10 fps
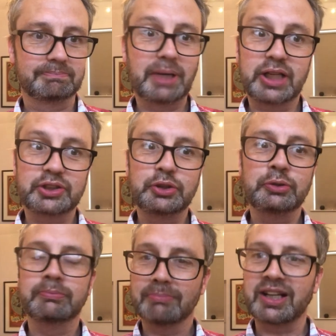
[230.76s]
But
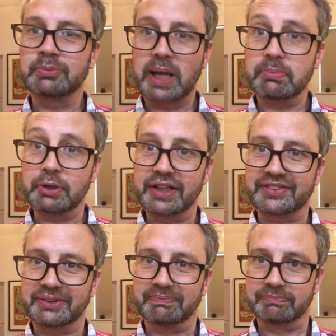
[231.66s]
you must paper it,
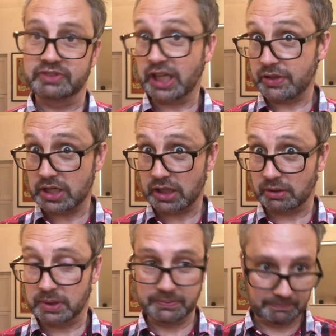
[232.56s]
said the
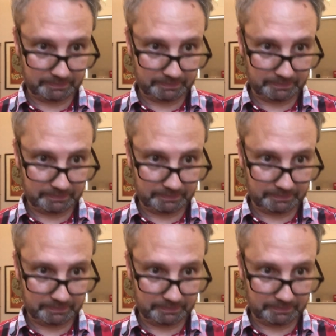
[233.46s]
gentleman.